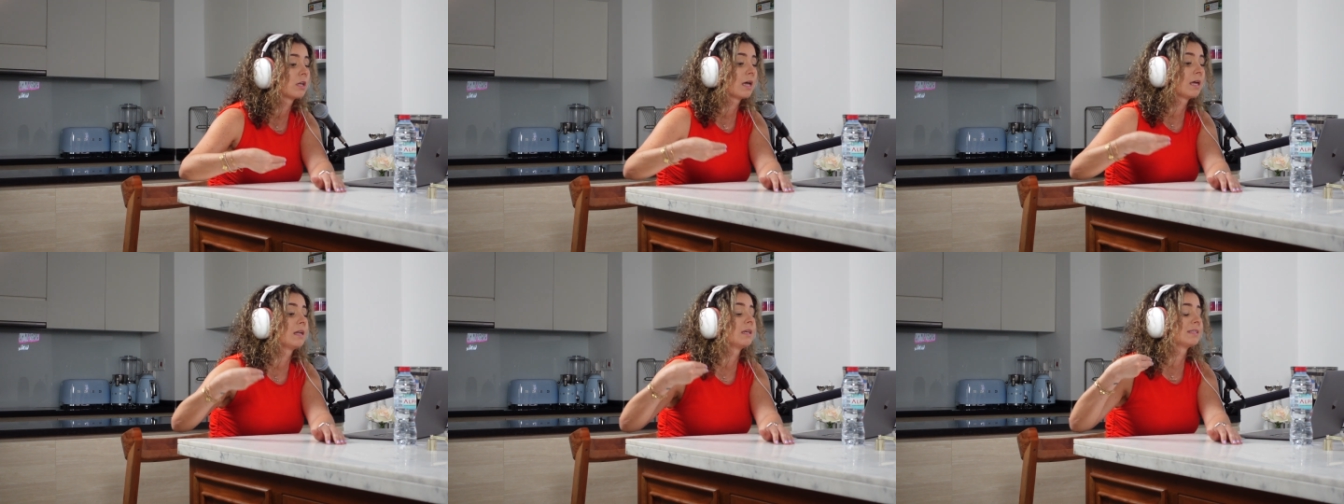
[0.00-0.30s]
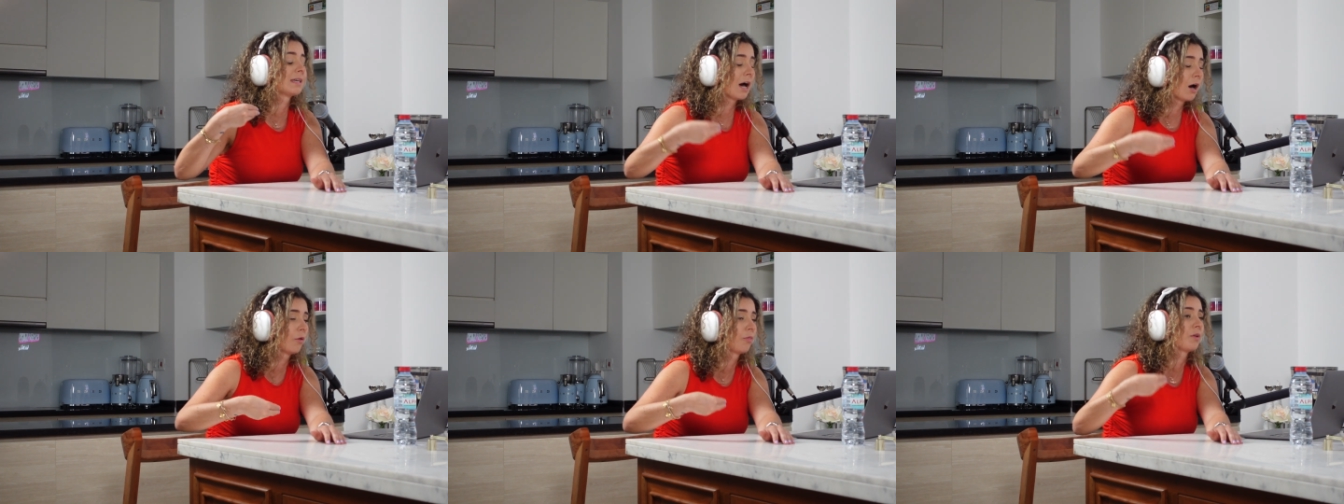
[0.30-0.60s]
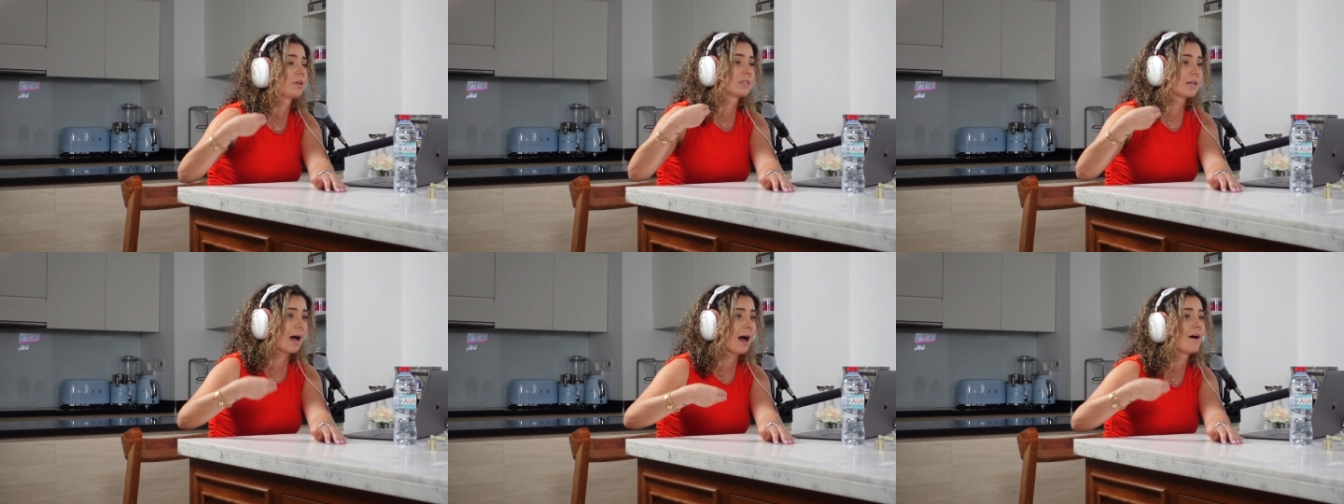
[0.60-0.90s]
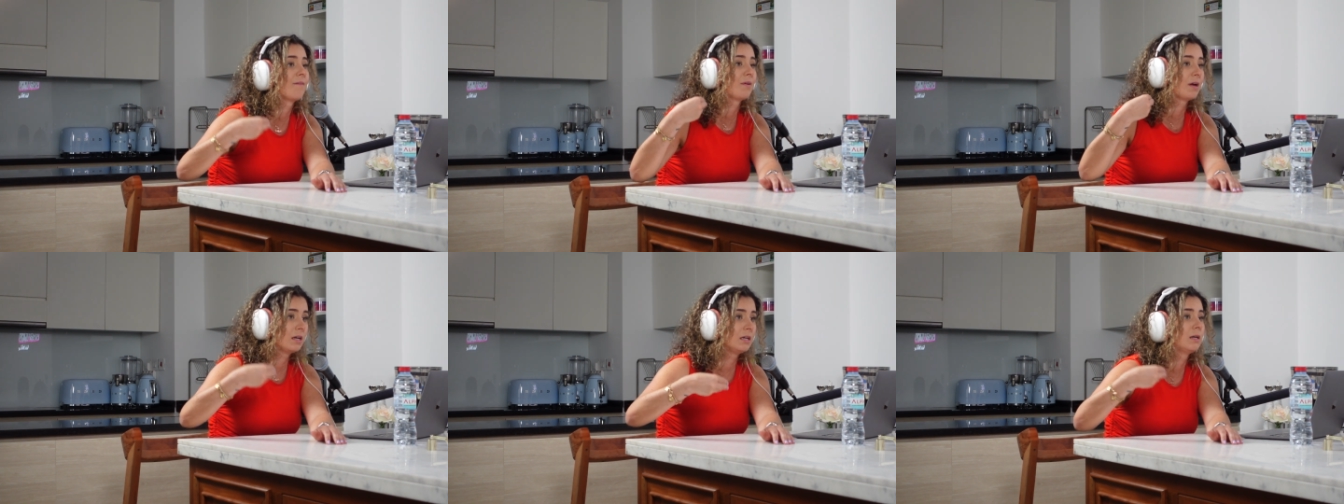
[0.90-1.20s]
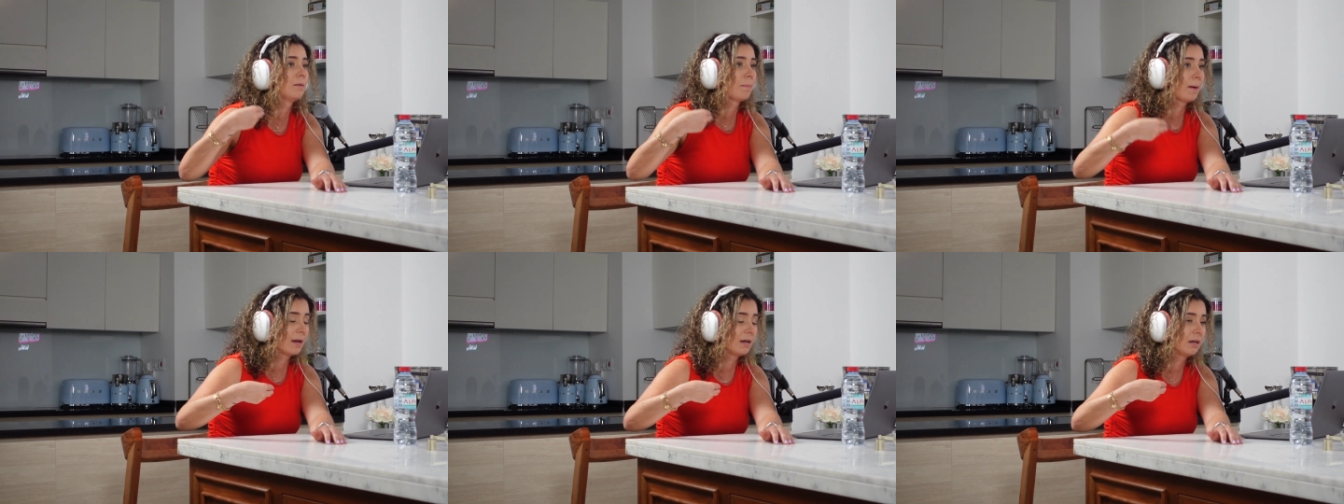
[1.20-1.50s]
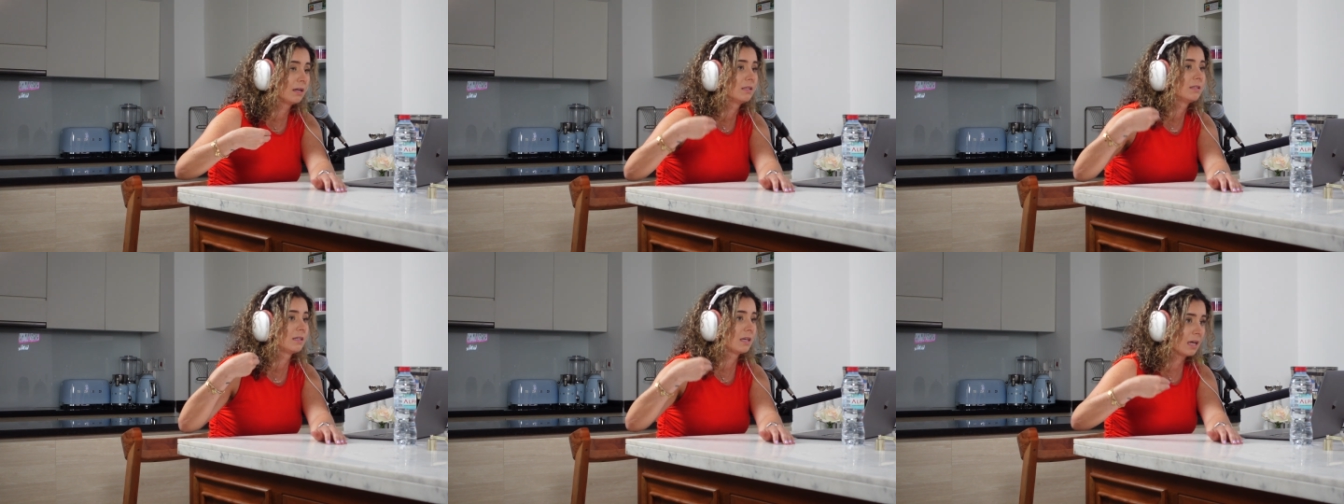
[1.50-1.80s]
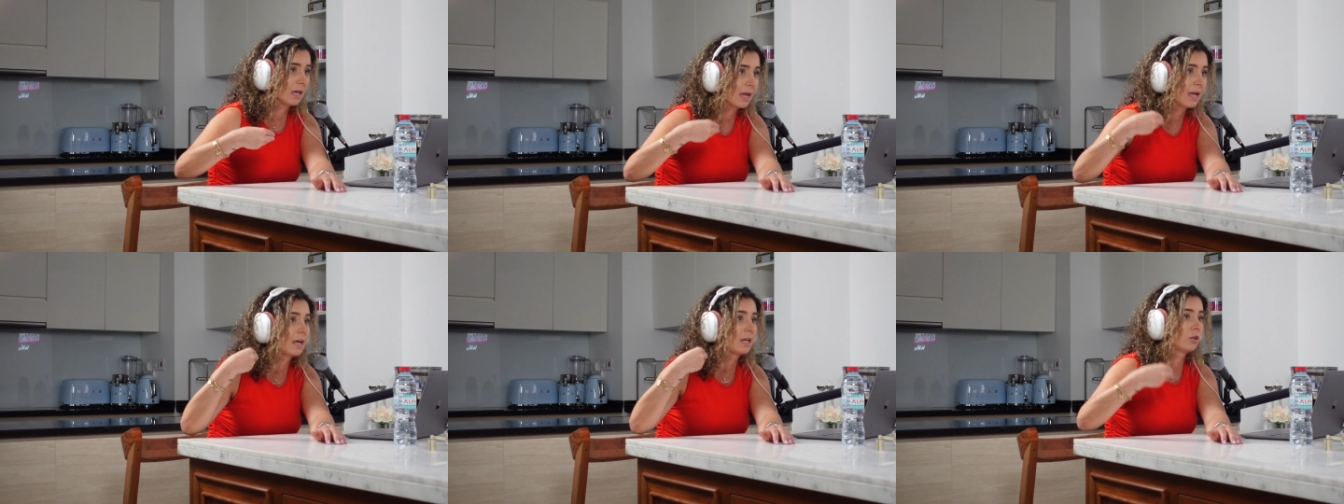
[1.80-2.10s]
it is healthy to have independence
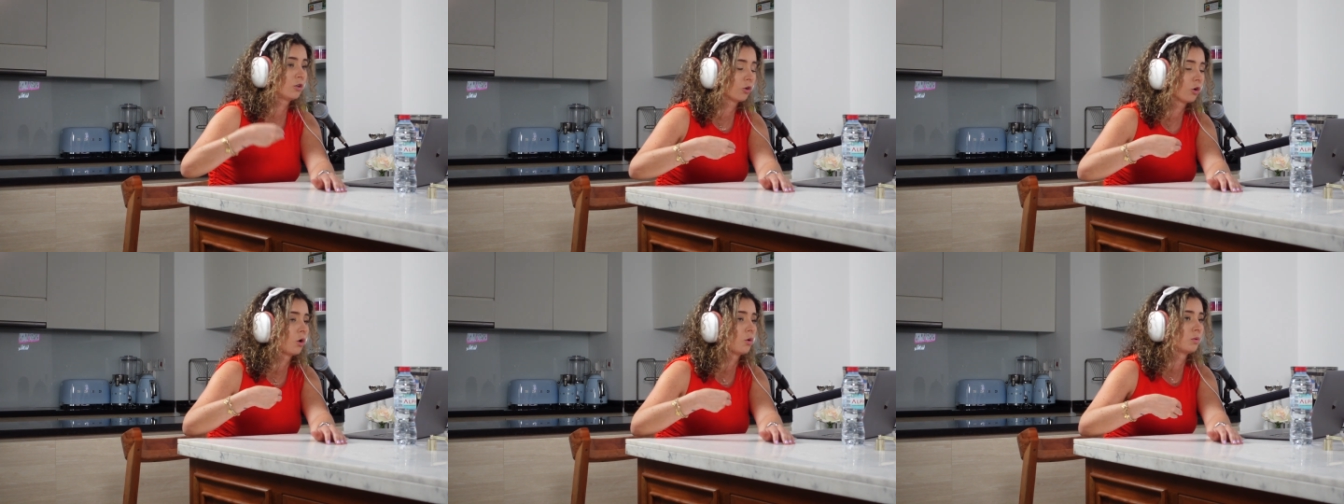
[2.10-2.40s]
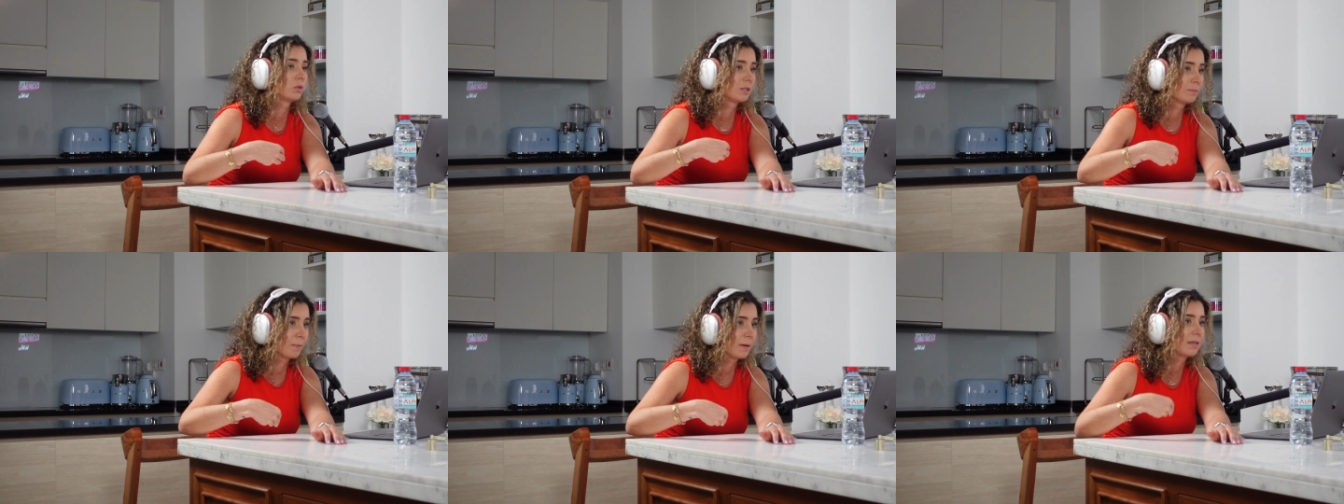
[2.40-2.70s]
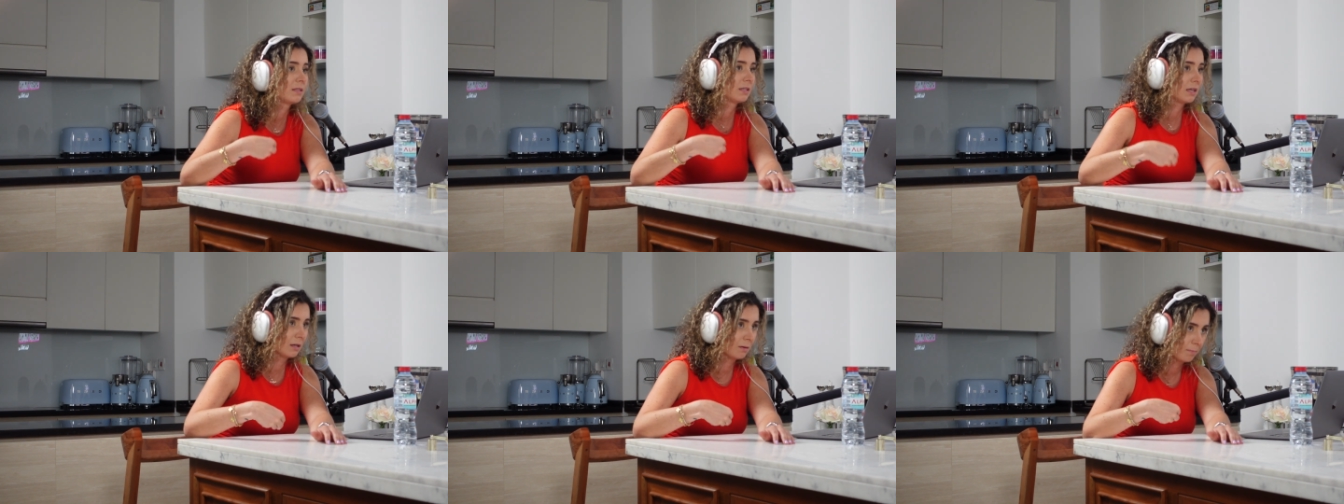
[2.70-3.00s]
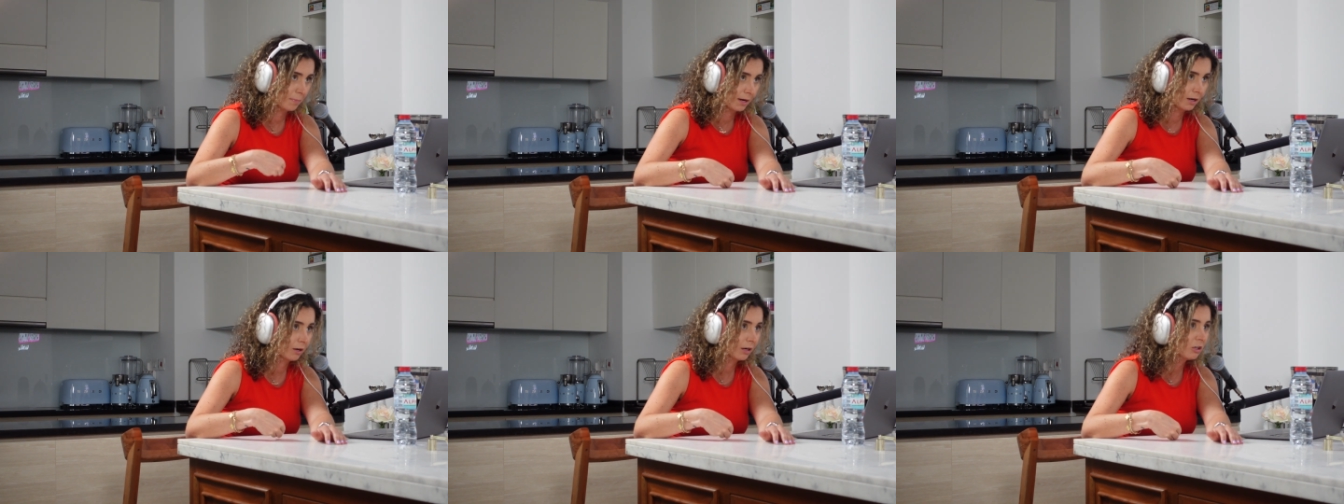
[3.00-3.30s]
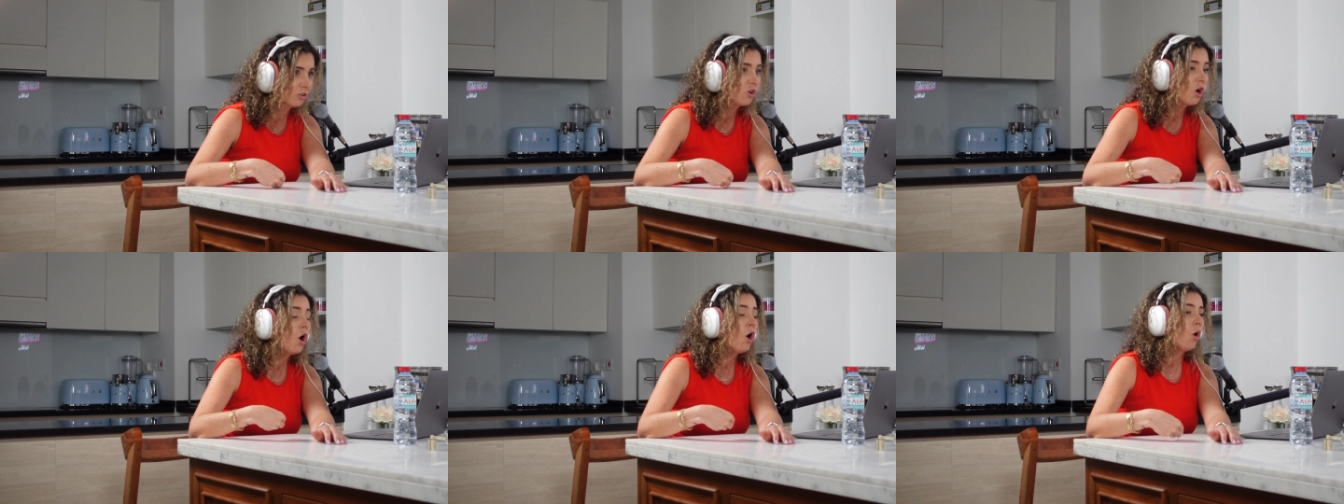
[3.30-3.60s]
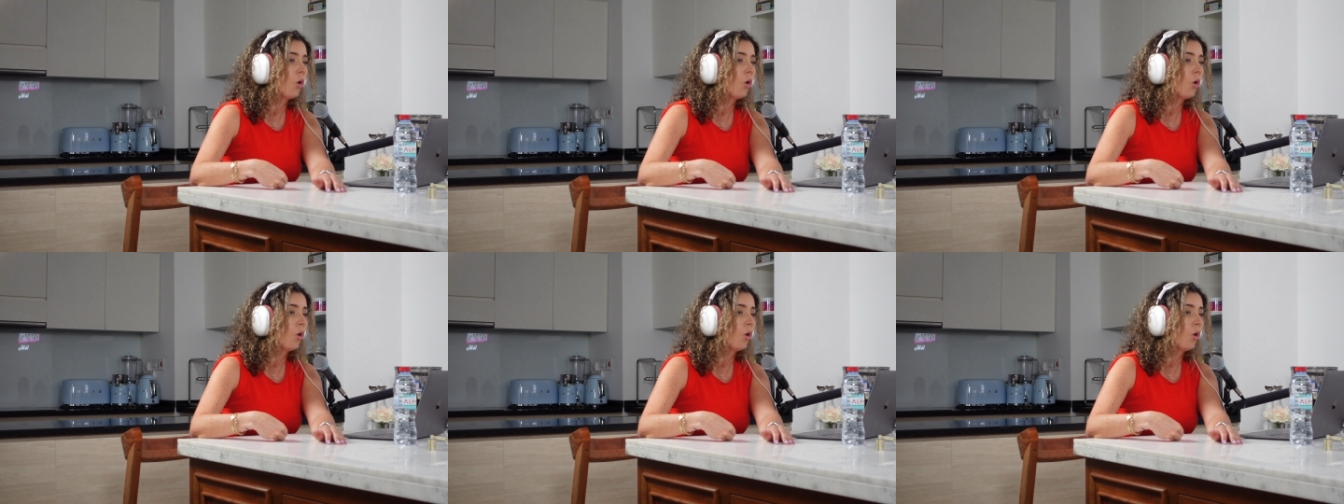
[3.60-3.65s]
and your own space in marriage